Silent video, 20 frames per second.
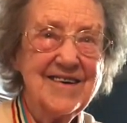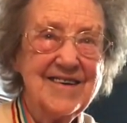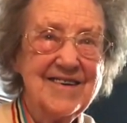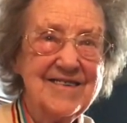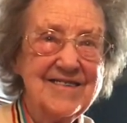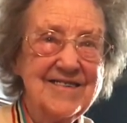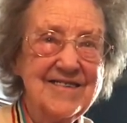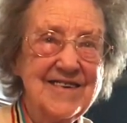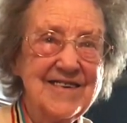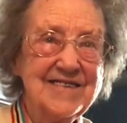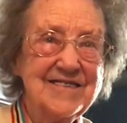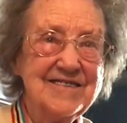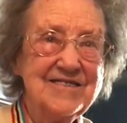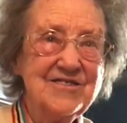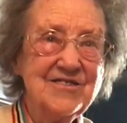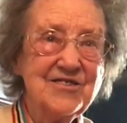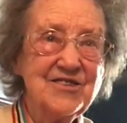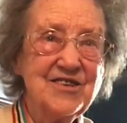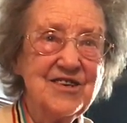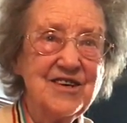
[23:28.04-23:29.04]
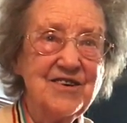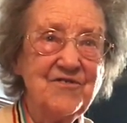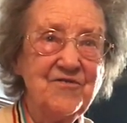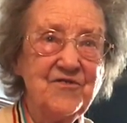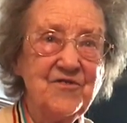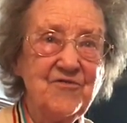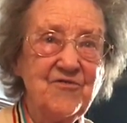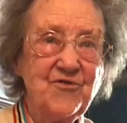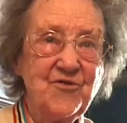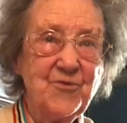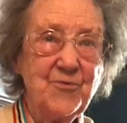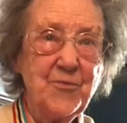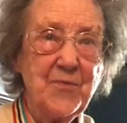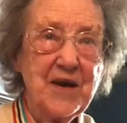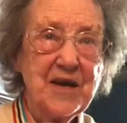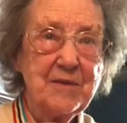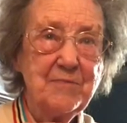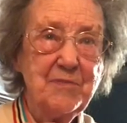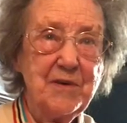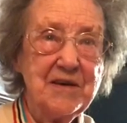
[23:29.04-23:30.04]
That's a gift from
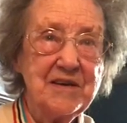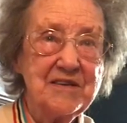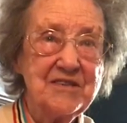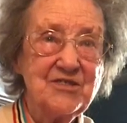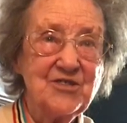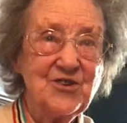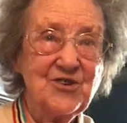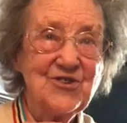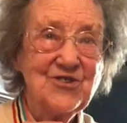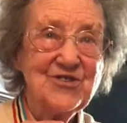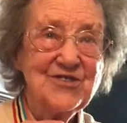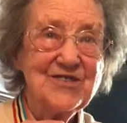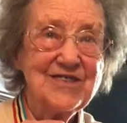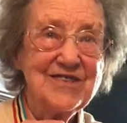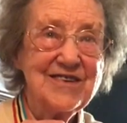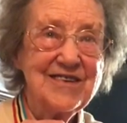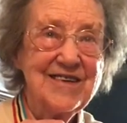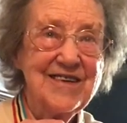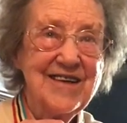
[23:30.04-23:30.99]
my patients.